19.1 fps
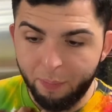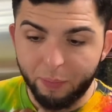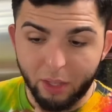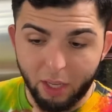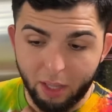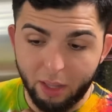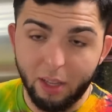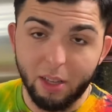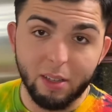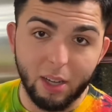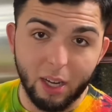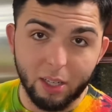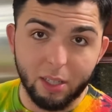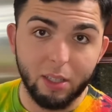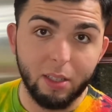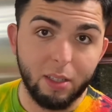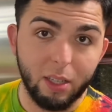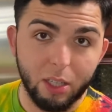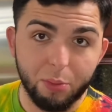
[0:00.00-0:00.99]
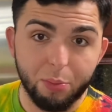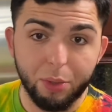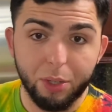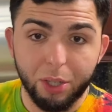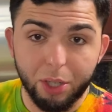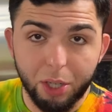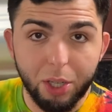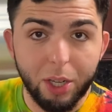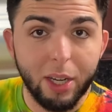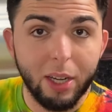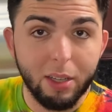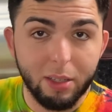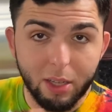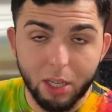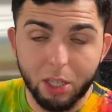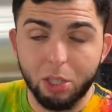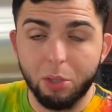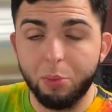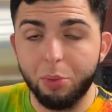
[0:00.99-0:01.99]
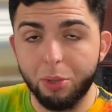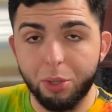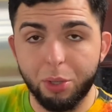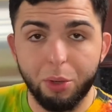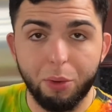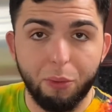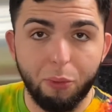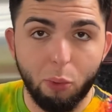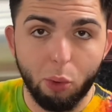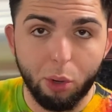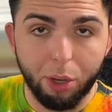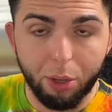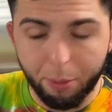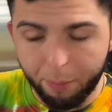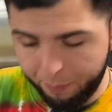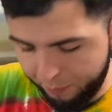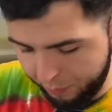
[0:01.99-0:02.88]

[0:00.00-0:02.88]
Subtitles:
And this actually tastes pretty good and is actually pretty good for you.